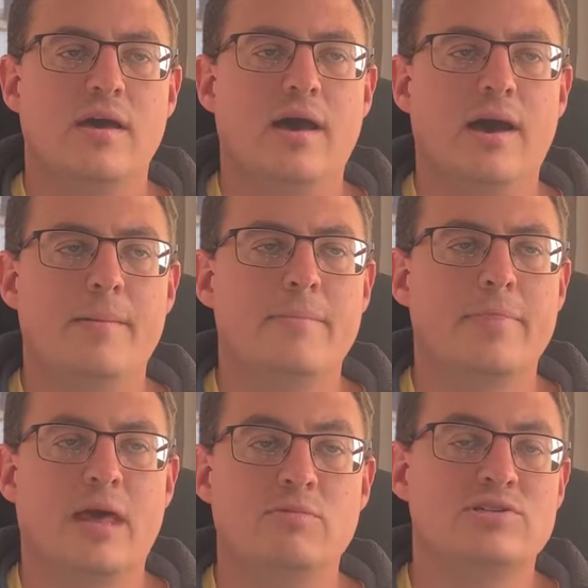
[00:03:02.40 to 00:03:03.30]

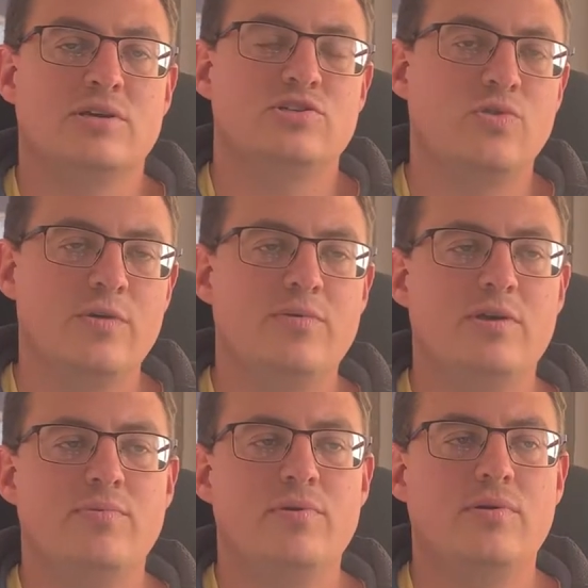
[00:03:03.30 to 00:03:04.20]
how much I enjoy
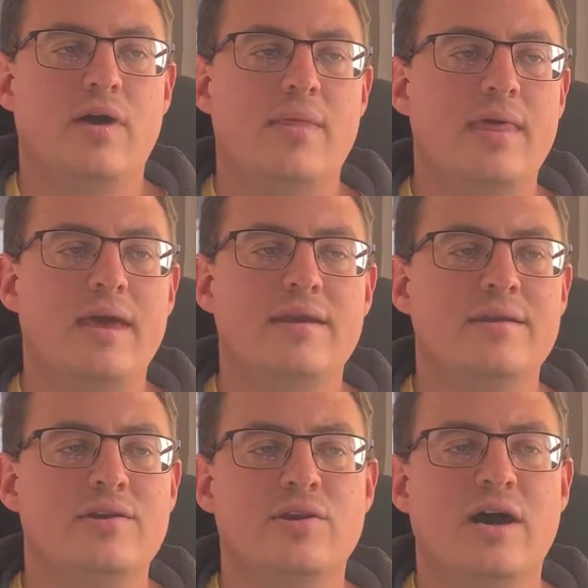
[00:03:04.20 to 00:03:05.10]
people, and
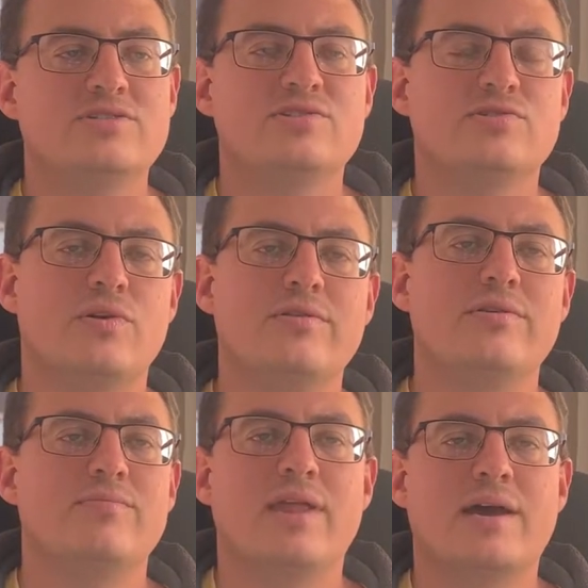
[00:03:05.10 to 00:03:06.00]
then I just told
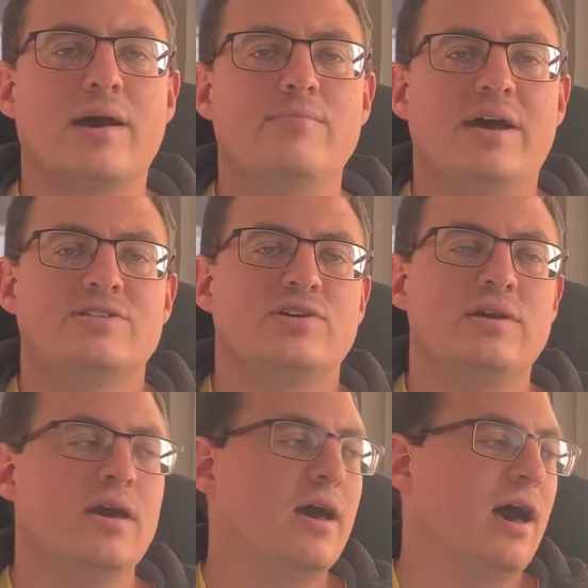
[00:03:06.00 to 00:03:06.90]
them, like,
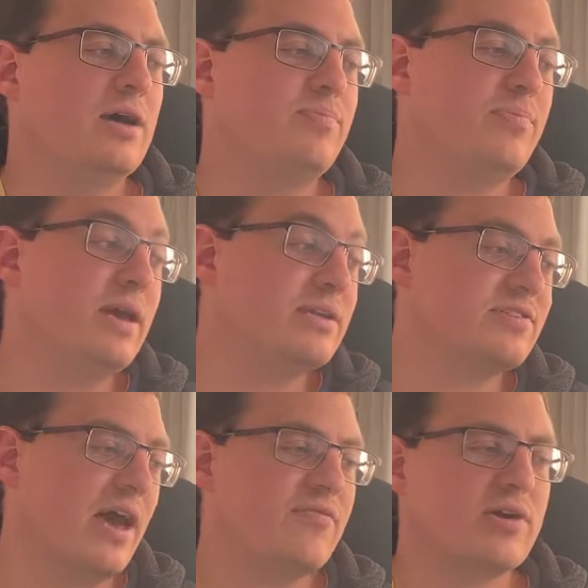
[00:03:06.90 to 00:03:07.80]
in
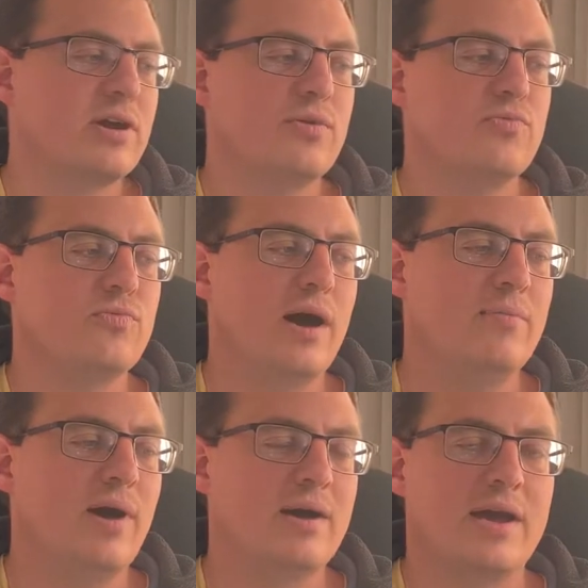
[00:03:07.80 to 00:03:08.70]
South Africa,
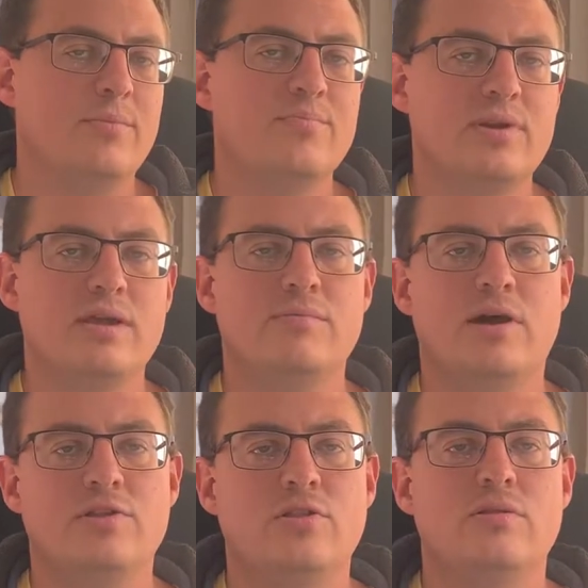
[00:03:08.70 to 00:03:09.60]
my company, my
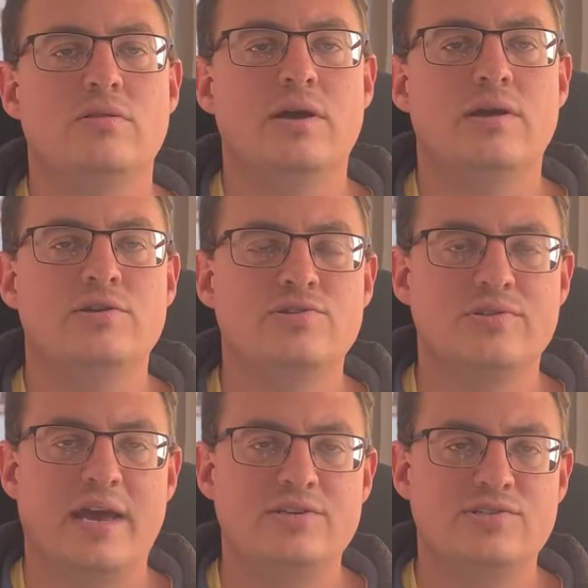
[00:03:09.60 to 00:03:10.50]
little
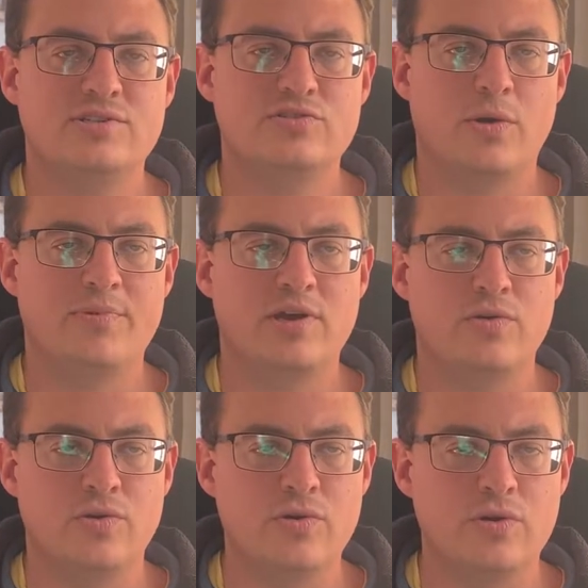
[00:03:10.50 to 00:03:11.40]
digital agency is topping
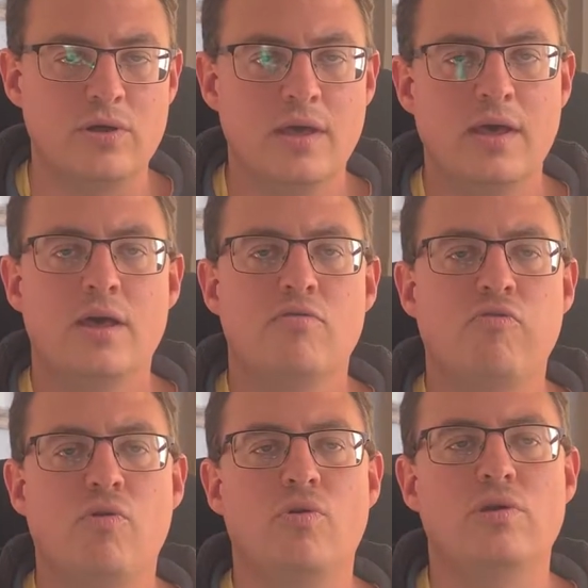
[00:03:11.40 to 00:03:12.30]
Google
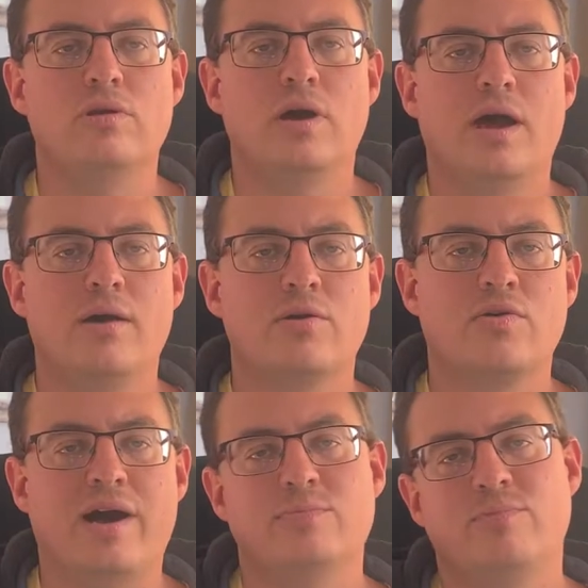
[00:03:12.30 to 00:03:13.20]
for
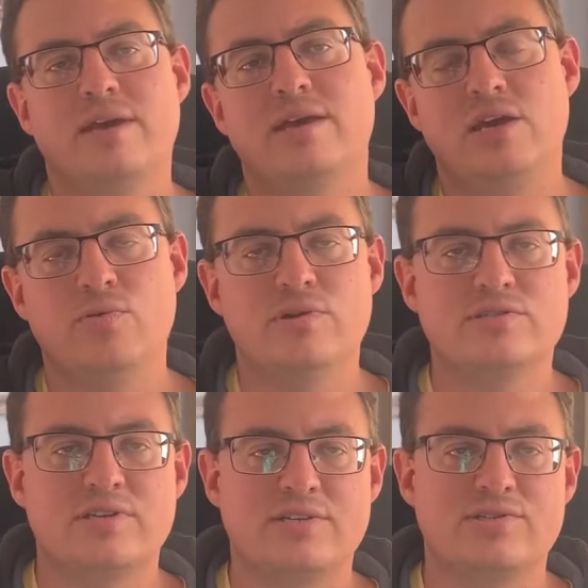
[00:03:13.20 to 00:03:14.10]
quite big keywords
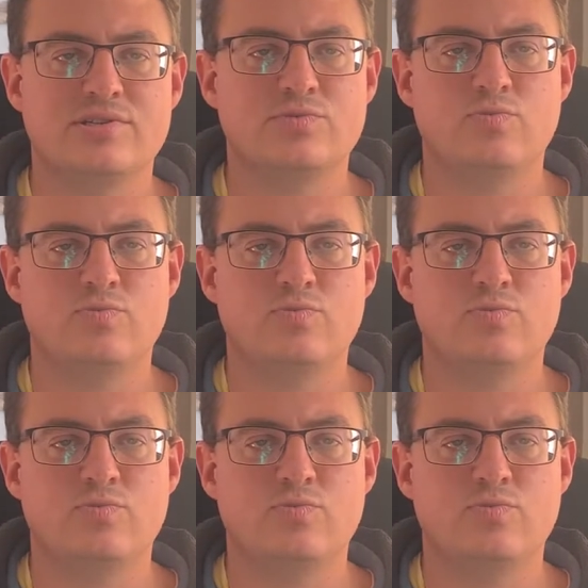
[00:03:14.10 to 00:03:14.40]
such as